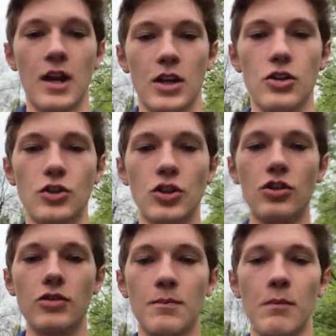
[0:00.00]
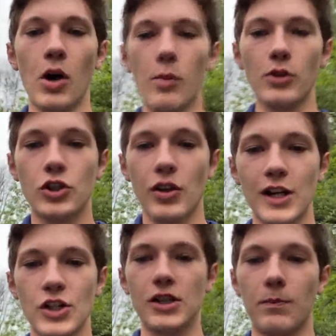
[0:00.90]
You should use mobile
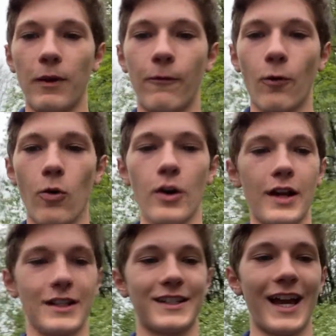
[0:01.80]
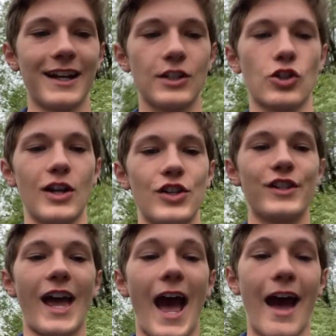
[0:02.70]
stretches before and static stretches
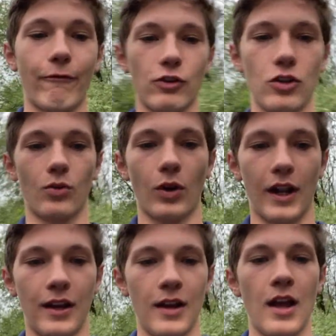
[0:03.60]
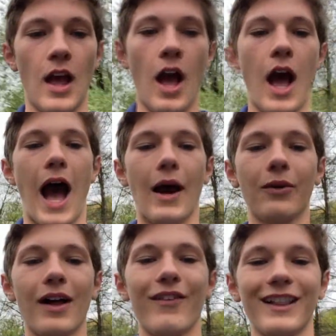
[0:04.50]
after you run. I will
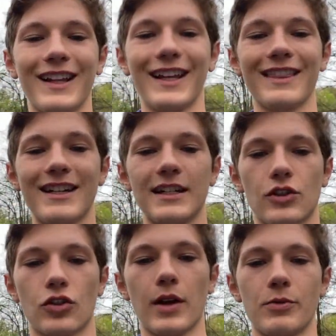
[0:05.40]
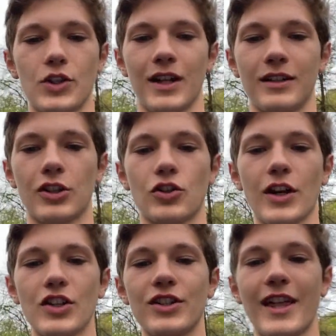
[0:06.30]
have a link in the description to
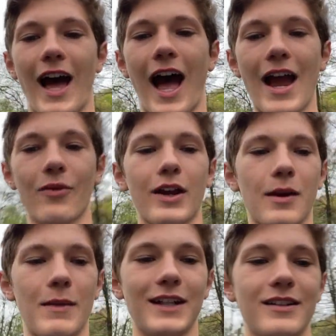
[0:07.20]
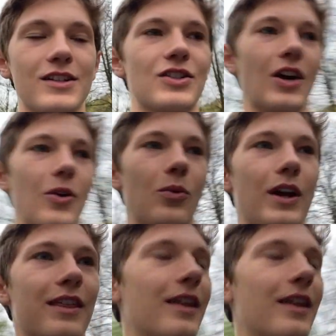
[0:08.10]
stretches that I recommend to start with.